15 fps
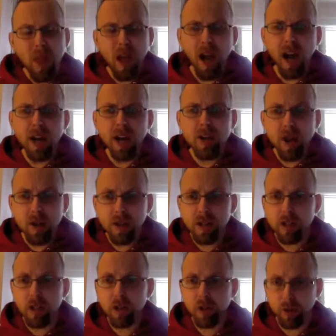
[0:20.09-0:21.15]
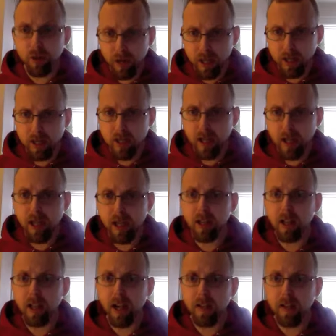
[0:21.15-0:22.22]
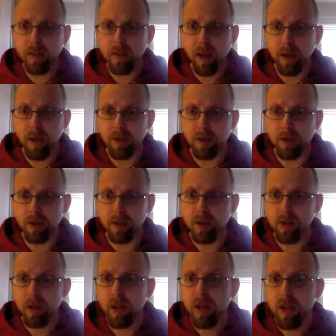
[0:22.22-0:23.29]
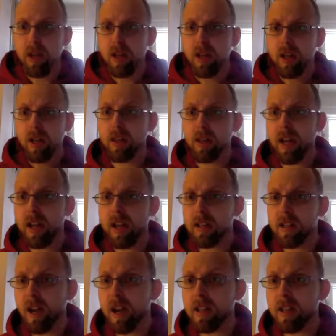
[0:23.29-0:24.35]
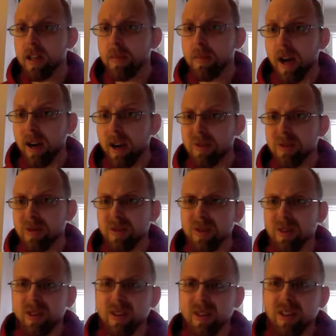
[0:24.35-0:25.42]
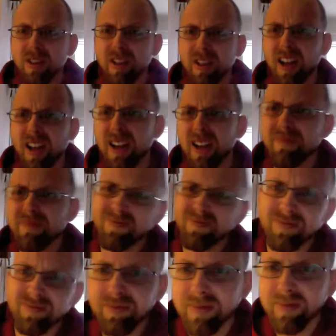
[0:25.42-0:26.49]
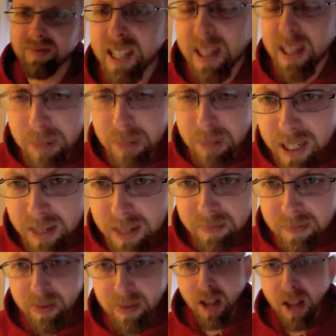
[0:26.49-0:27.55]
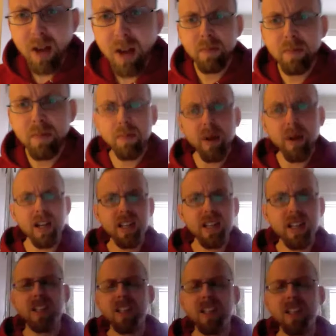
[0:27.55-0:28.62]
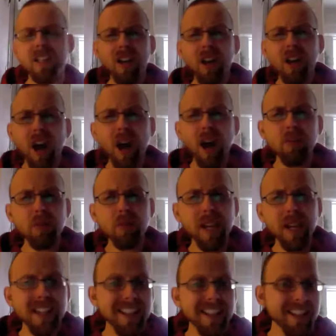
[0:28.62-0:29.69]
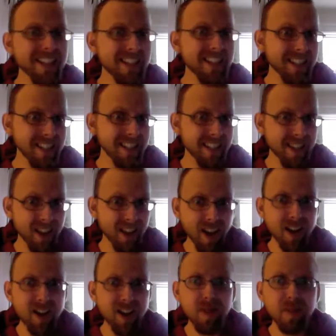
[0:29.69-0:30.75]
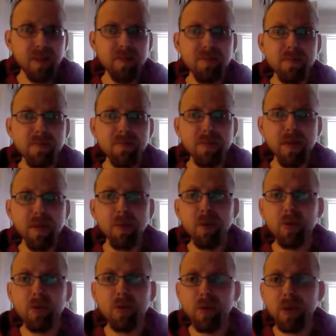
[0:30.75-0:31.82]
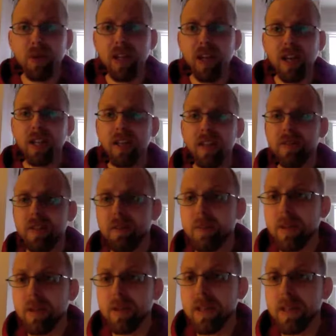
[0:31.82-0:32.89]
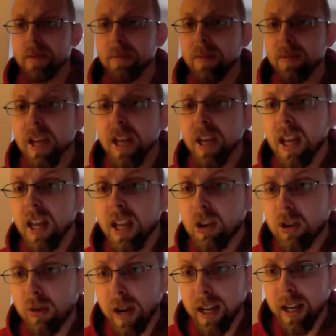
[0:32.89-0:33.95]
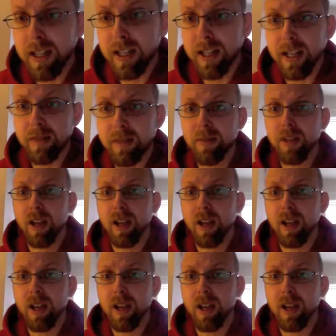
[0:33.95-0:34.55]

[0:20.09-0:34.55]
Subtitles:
I noticed a trend in a lot of the papers that talks about um, symbolism, but I repeatedly saw people using the idea of symbolism incorrectly.